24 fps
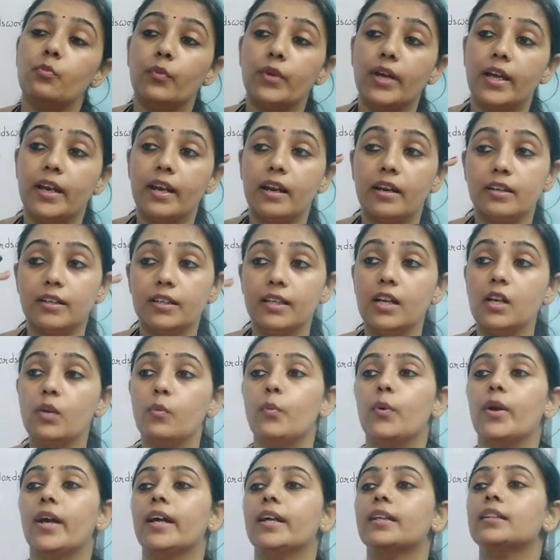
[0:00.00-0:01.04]

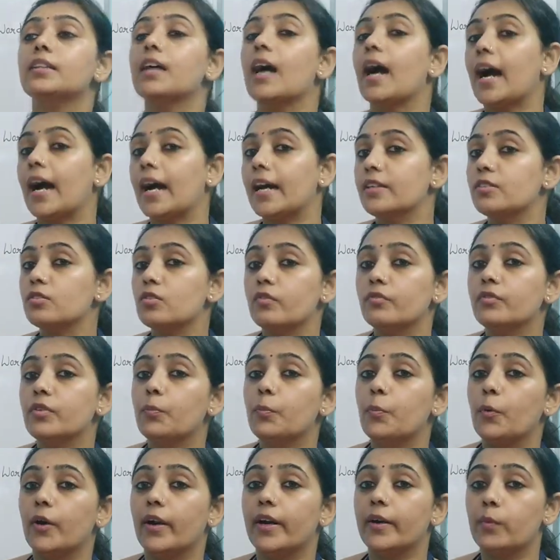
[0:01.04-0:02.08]
where the eyes of the
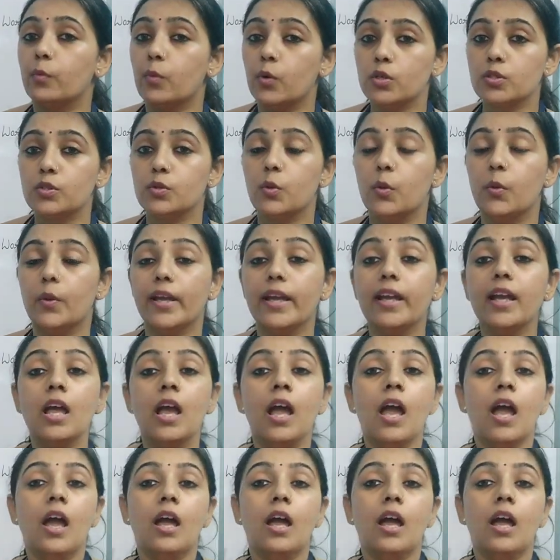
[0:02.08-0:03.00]
poet was going,